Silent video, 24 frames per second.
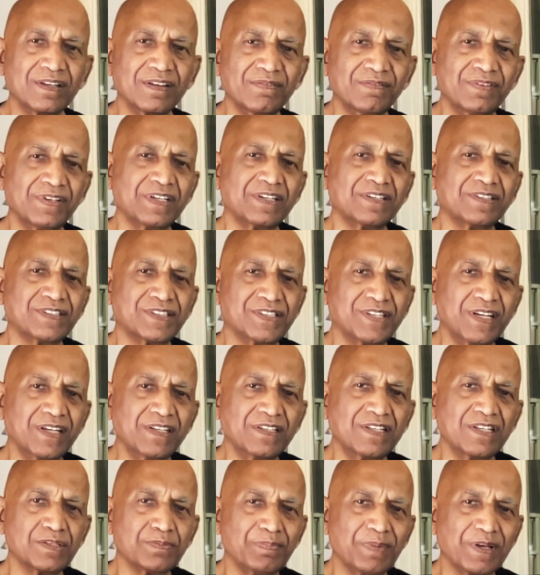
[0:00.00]
We take
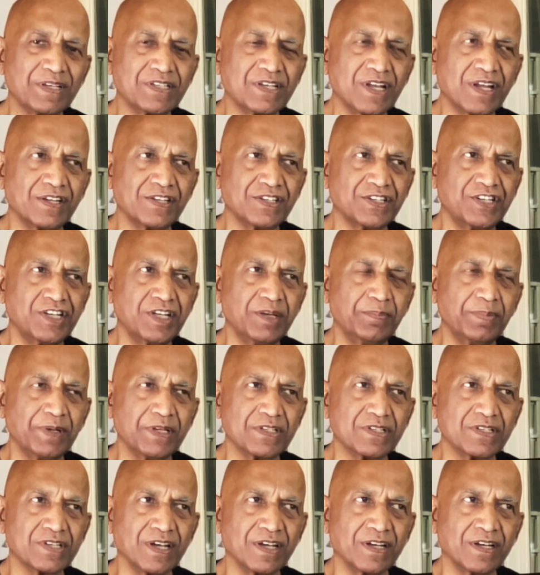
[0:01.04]
this message deep
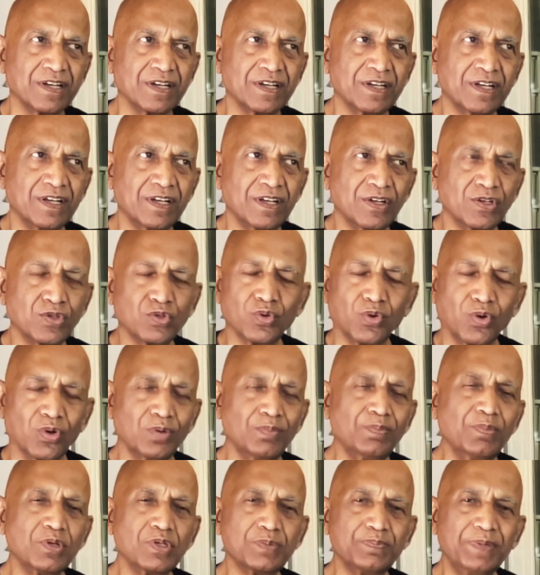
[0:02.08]
inside to
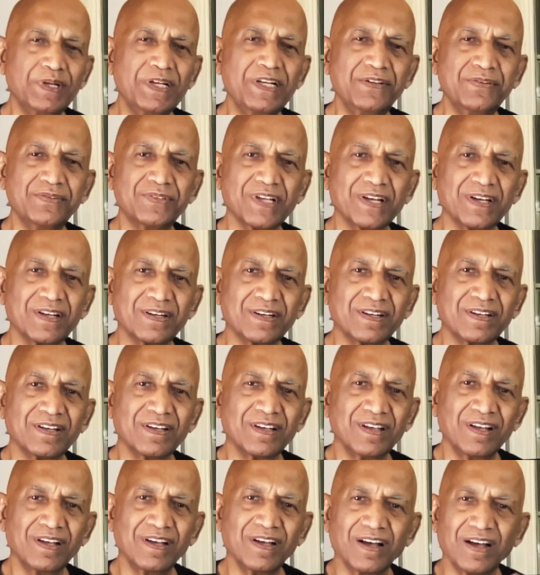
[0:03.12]
almost believe that
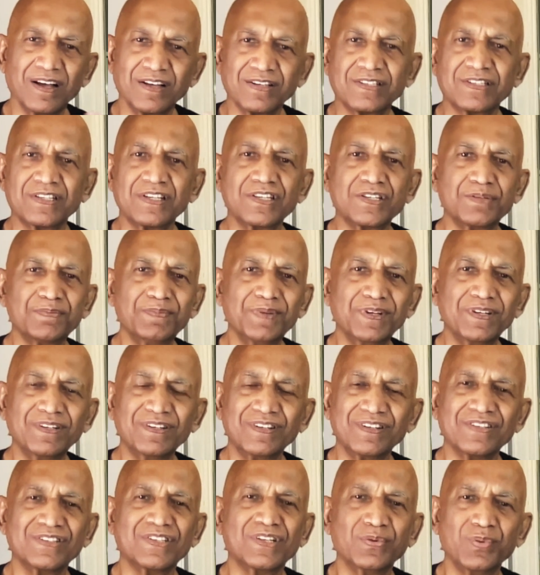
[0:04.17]
assessment
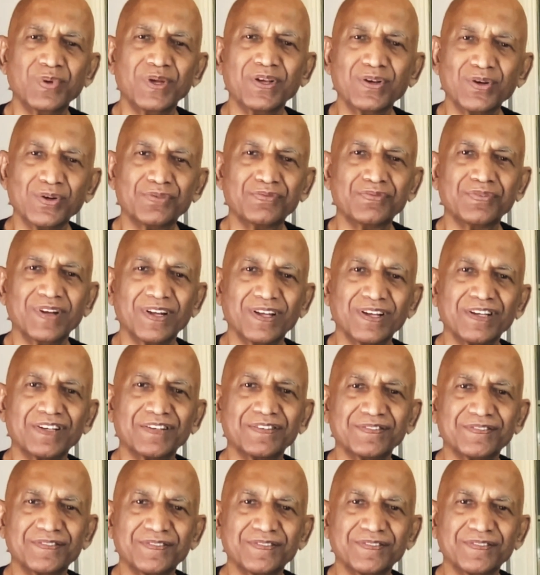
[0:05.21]
is the way of life.